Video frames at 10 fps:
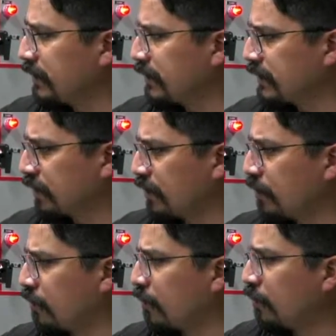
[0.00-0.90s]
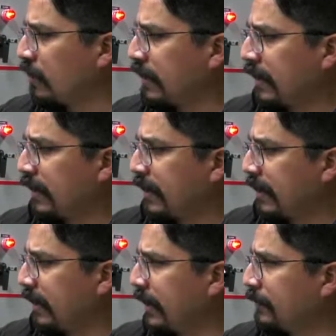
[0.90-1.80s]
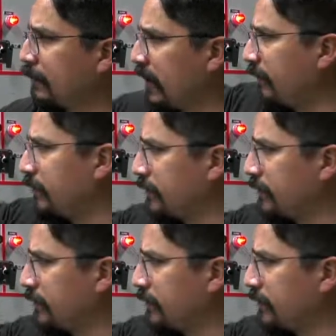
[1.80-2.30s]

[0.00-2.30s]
so you have